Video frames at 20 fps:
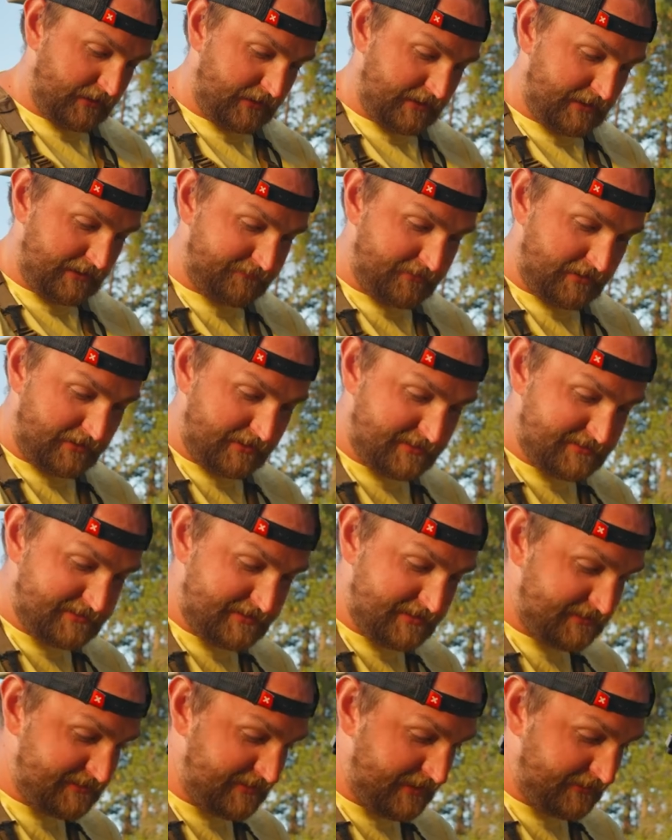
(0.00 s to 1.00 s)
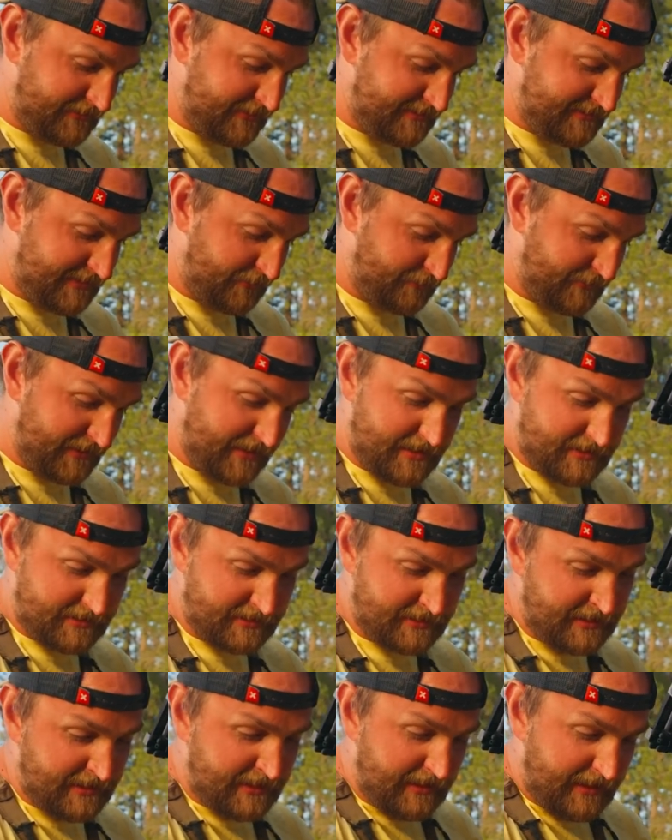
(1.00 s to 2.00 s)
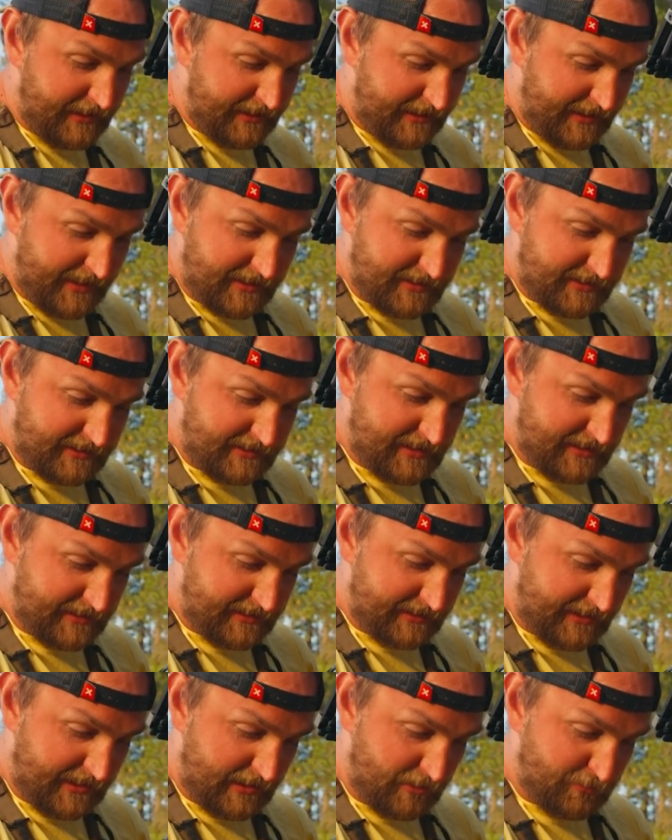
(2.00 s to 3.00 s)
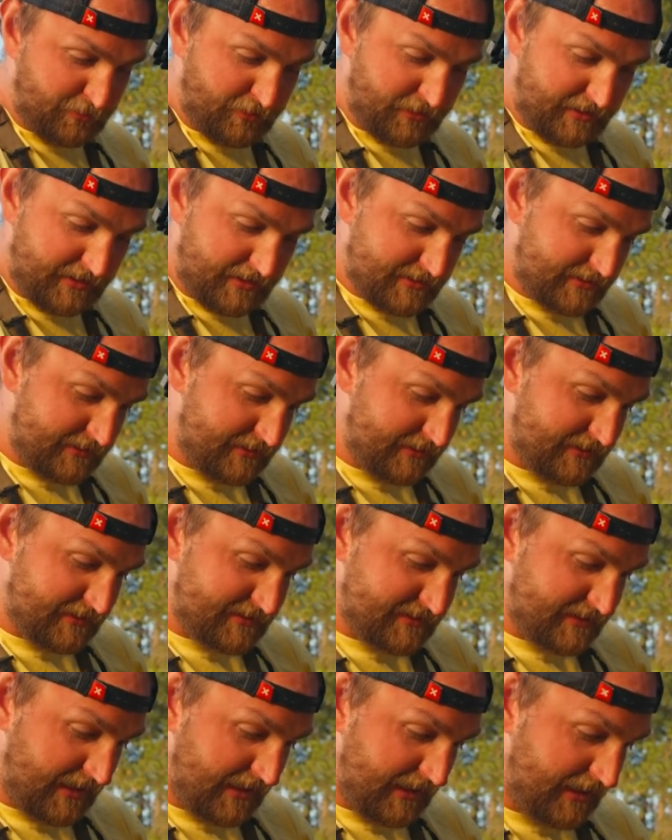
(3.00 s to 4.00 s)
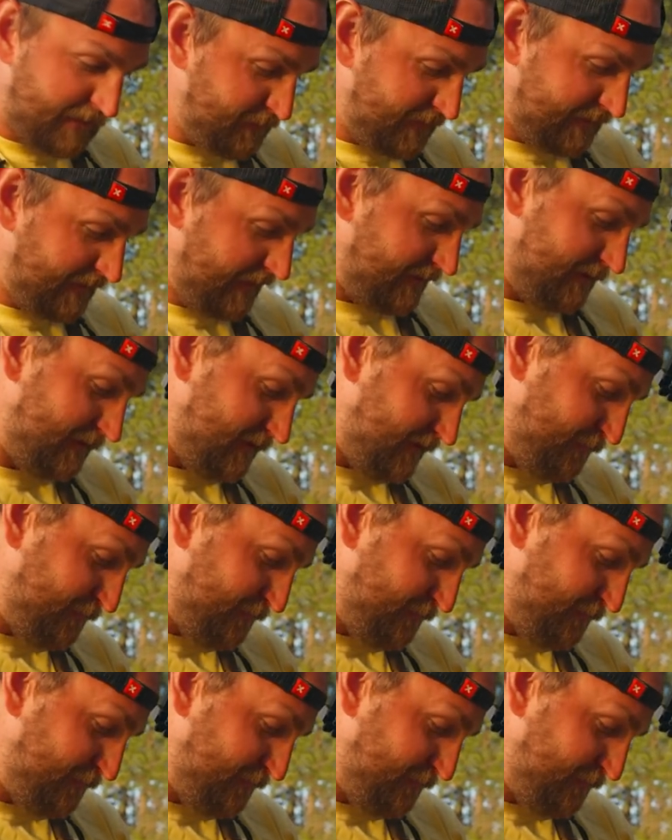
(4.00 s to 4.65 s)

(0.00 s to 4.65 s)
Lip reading: And I've got like 6 ounces out back, and I had to kick it out pretty good to the side, but that does